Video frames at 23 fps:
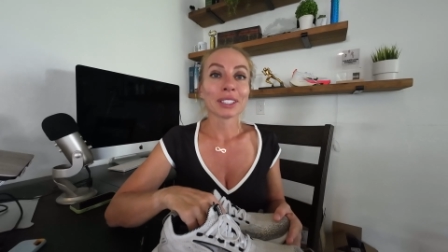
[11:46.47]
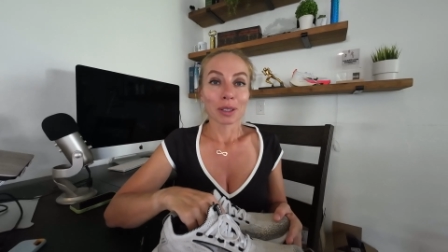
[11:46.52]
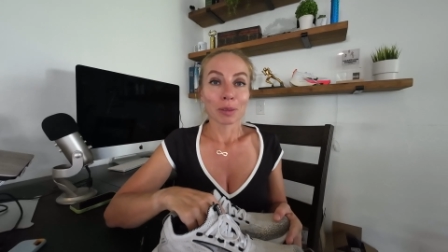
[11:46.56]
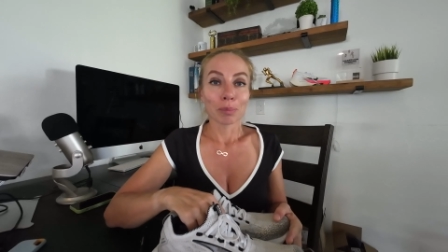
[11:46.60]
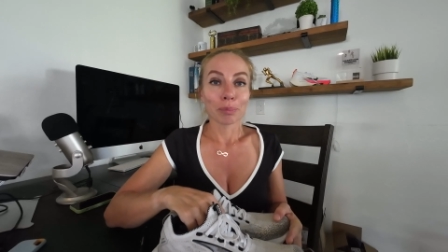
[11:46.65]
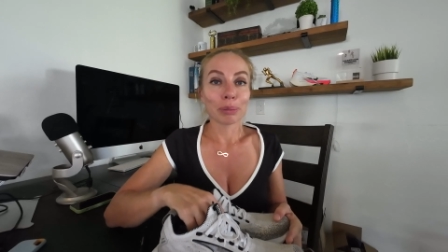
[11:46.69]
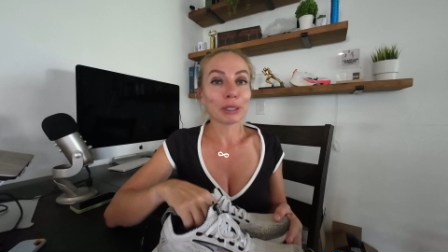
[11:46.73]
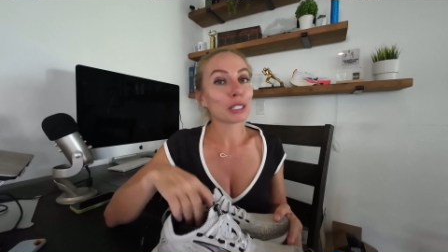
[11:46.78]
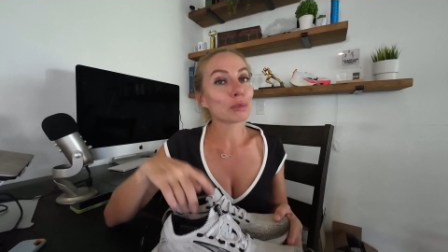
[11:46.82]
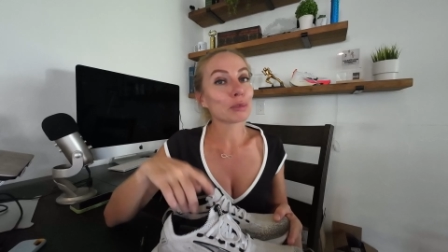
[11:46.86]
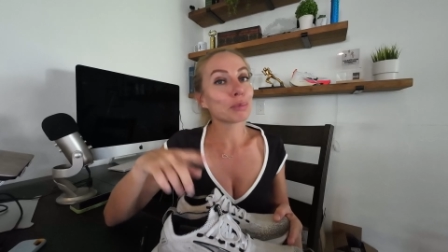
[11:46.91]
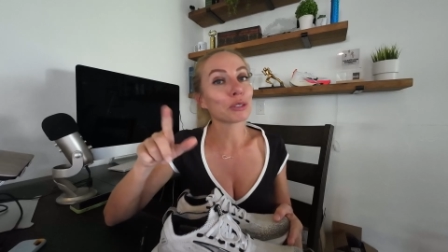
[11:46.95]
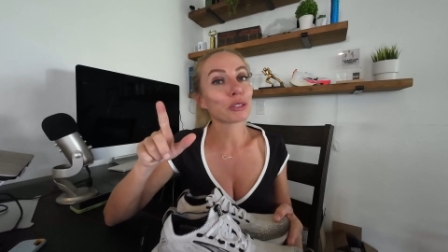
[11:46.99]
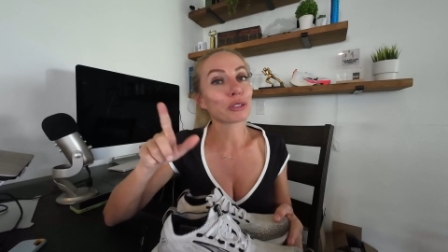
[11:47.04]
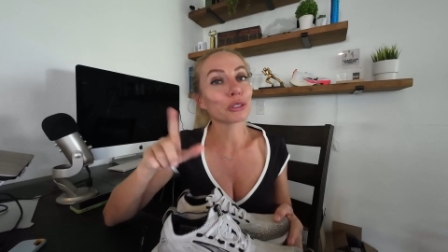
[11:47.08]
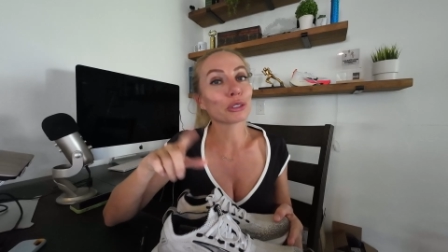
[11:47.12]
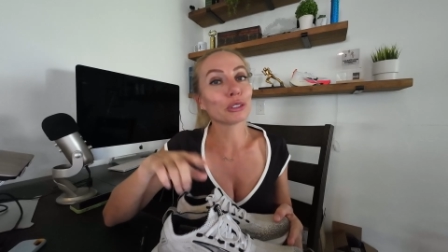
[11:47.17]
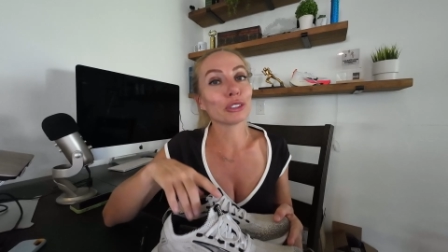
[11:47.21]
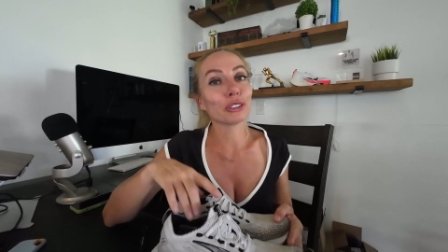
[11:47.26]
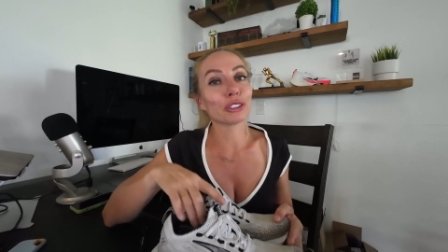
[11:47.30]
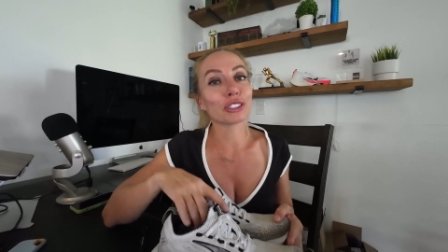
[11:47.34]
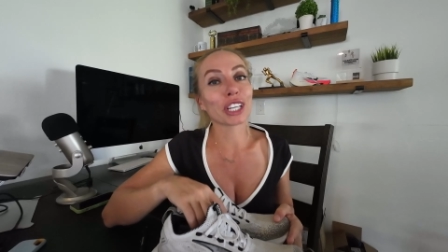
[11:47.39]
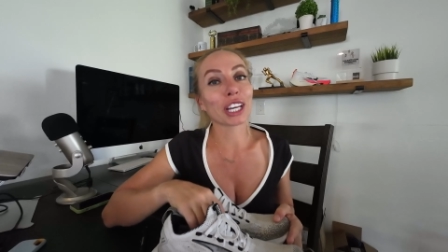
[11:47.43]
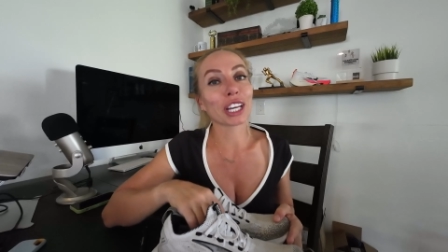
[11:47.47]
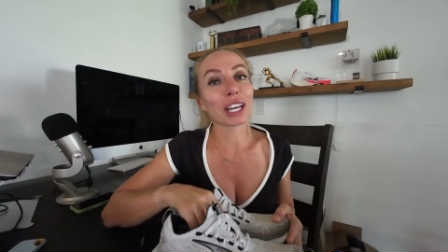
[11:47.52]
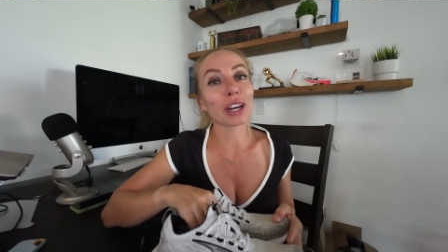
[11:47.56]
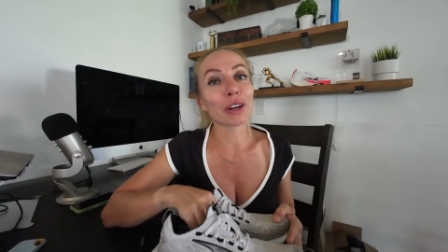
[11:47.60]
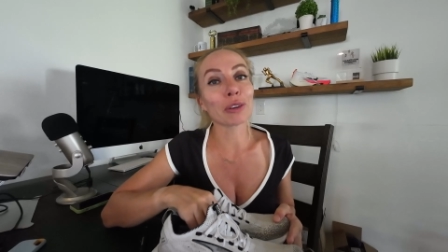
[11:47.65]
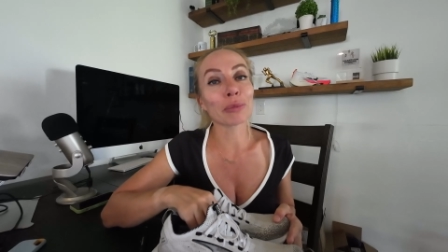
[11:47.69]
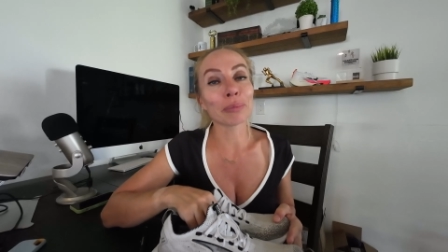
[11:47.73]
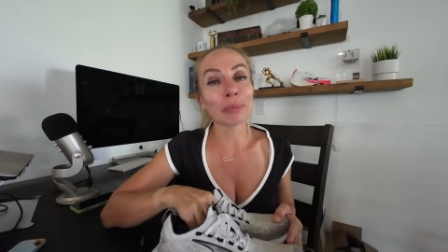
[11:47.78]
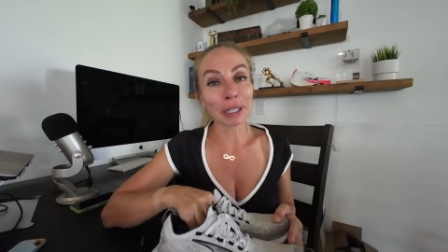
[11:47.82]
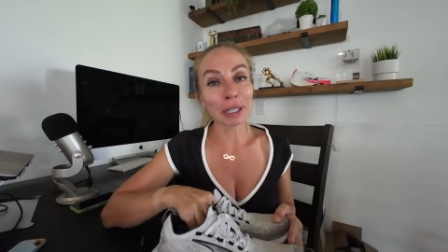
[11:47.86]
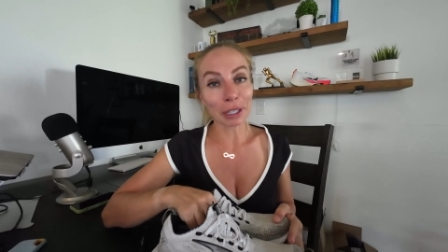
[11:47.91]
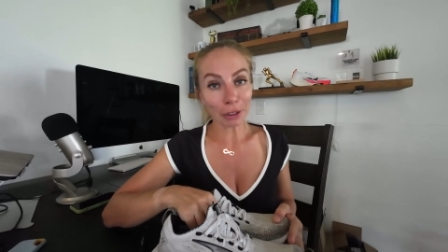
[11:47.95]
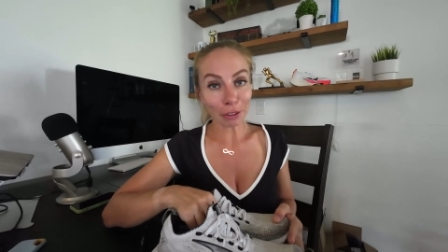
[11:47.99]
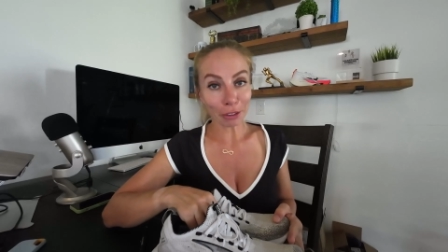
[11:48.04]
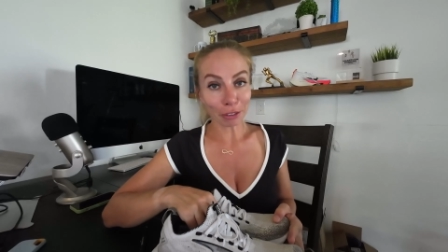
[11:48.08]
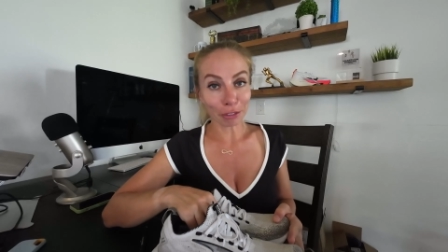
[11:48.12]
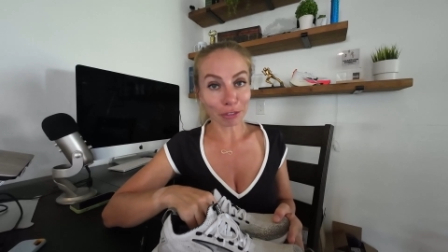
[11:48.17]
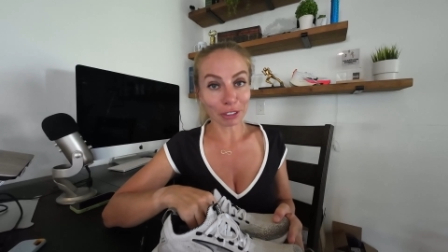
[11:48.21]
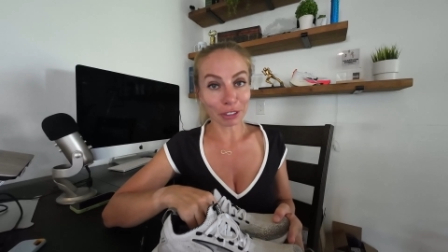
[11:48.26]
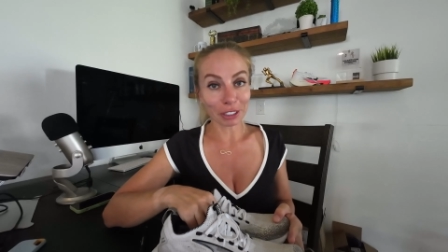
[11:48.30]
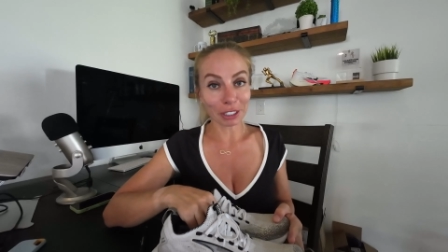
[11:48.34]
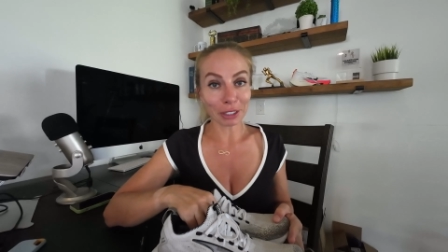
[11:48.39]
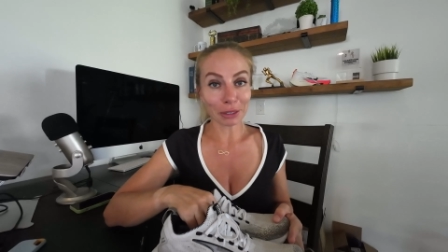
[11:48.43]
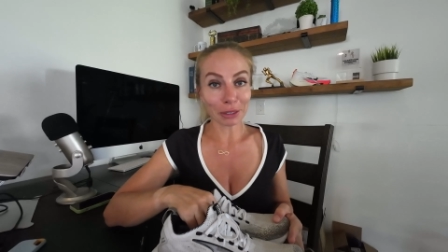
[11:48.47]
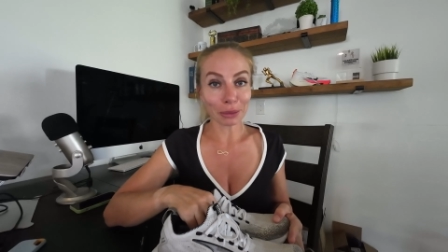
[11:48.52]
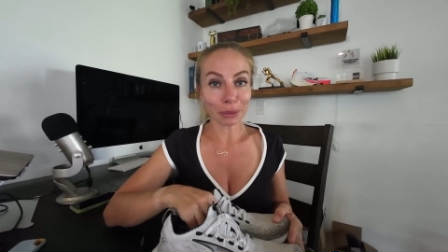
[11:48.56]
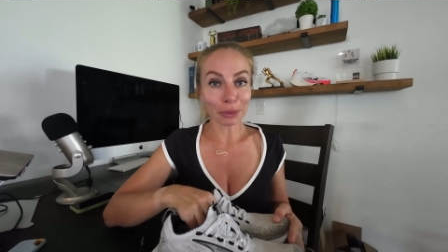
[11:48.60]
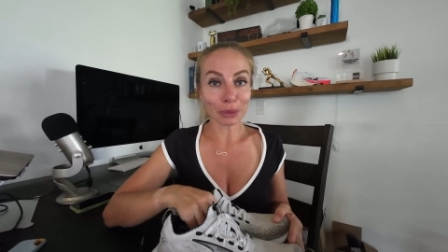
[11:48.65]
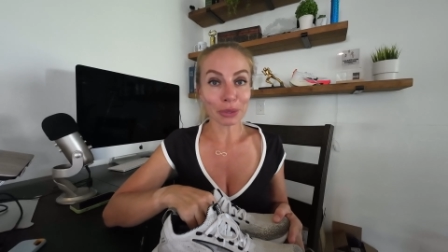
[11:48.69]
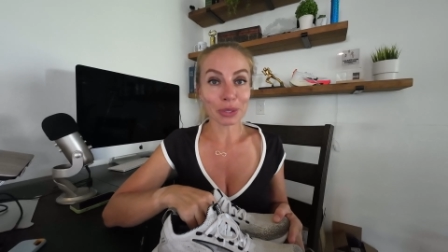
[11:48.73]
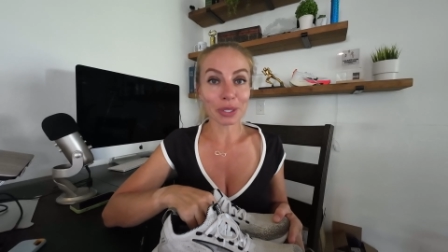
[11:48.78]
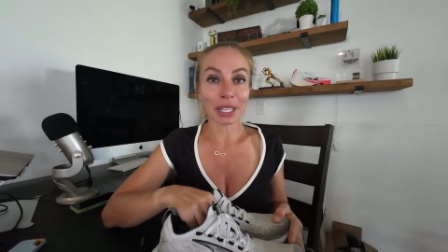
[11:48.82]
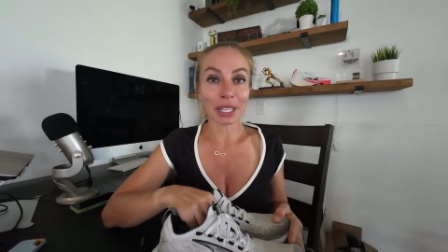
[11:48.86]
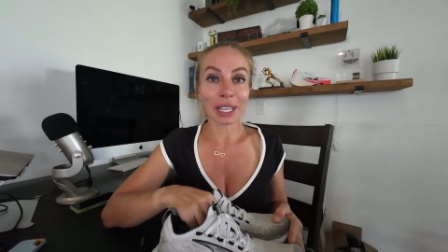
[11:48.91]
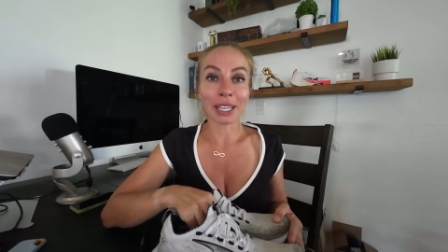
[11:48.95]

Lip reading: Please be sure to check out my other videos,